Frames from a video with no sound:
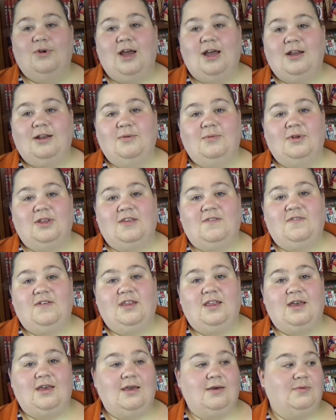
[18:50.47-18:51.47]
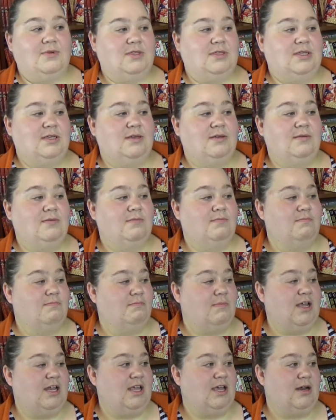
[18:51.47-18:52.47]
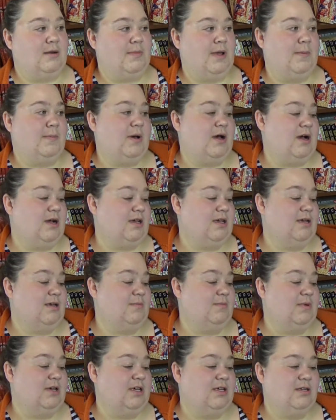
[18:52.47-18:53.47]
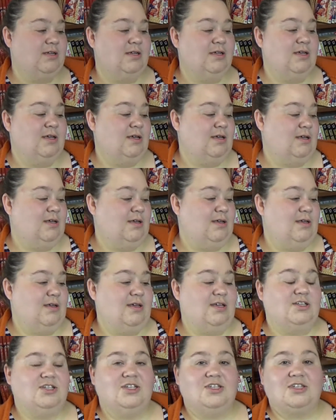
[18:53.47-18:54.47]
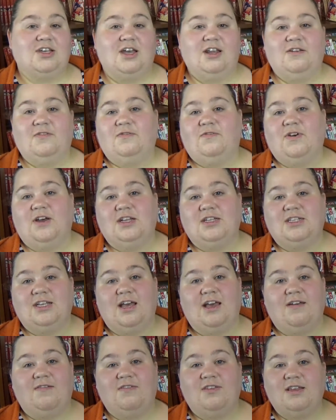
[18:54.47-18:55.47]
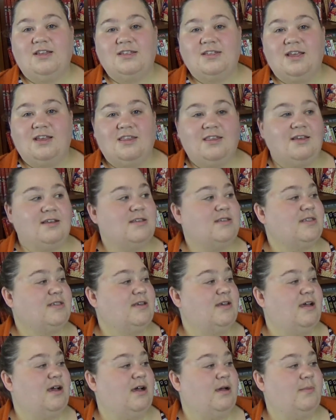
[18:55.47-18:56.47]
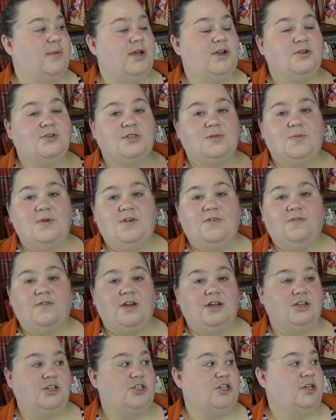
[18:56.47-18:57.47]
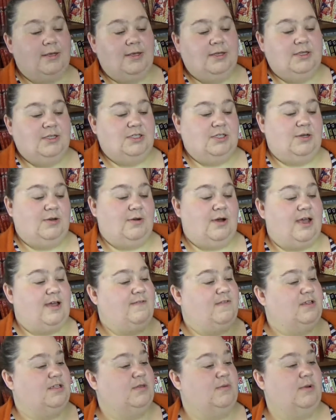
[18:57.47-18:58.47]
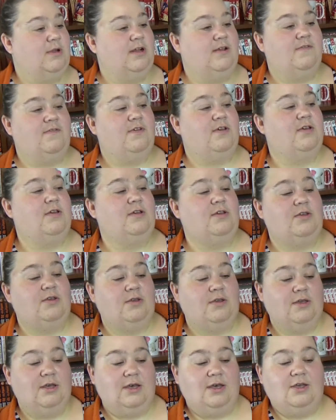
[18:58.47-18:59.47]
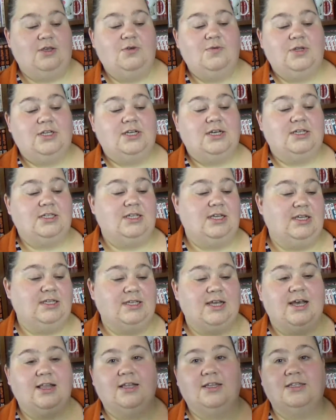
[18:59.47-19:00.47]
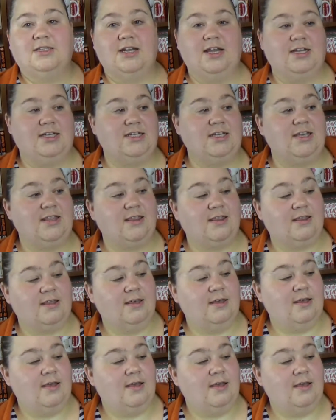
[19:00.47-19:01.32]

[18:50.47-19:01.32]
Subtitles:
I didn't really feel like I was money out of my pocket, but it's just kind of fun to have things like this. I don't speak French, so I have this one of Iwatase's Alice 19th.